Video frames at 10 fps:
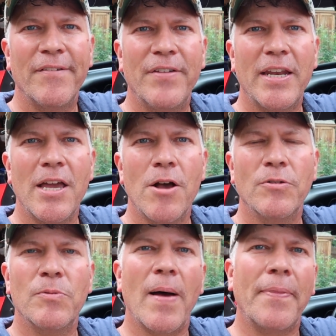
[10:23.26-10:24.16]

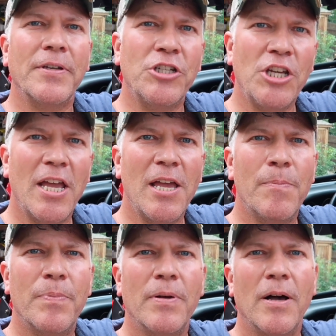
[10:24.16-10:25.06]
videos about the
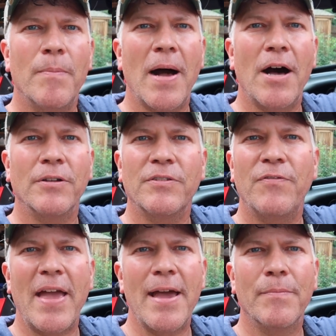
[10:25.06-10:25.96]
Jeep, about
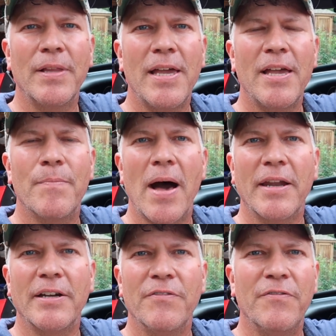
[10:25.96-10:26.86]
family,
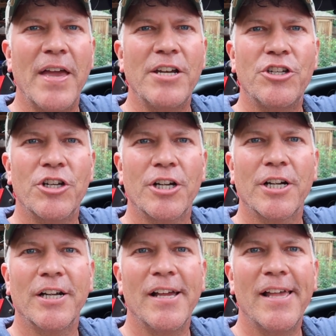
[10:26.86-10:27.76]
about
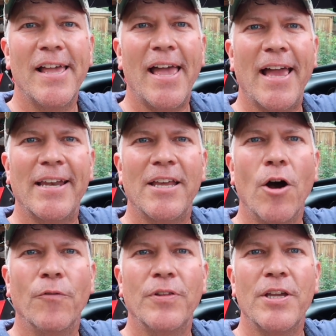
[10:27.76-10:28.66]
adventure, and
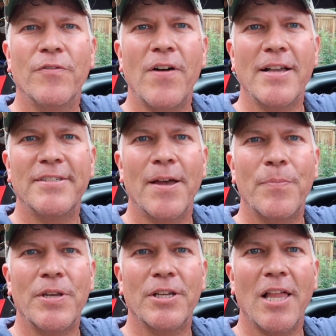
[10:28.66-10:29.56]
hopefully you'll find
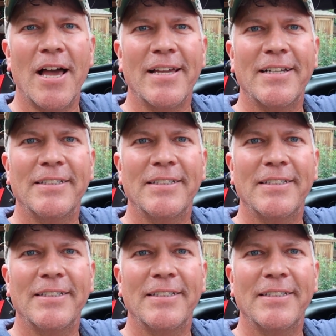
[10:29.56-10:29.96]
something you like.